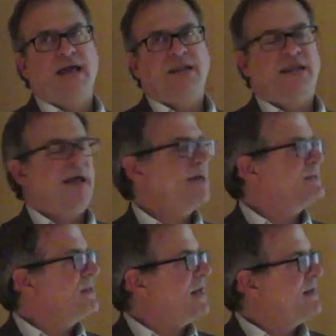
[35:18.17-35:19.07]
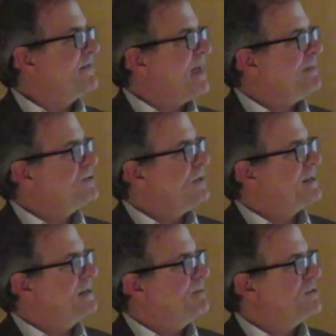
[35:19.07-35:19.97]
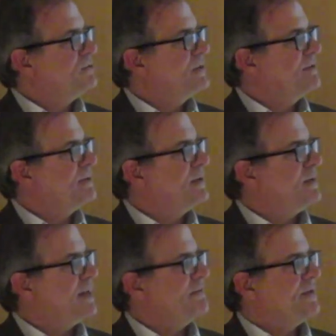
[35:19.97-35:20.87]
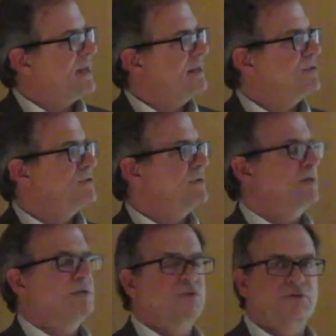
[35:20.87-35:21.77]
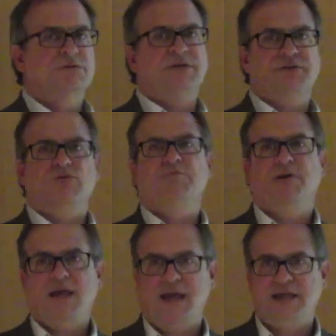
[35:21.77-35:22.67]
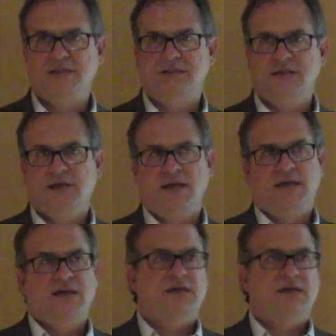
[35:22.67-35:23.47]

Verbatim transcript: and it has a lot of abstract imagery, but a lot of that imagery looks like serpent heads.